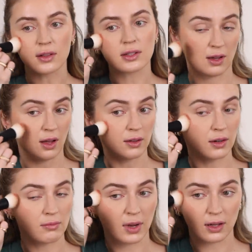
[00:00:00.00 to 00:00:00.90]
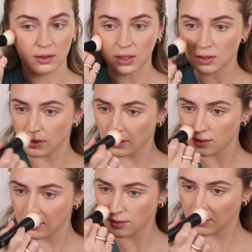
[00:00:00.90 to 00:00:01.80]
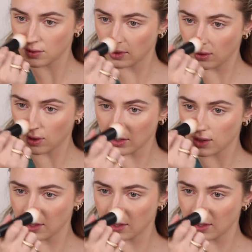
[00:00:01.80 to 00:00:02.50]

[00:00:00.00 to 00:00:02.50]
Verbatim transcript: this color in my collection. It's absolutely gorgeous.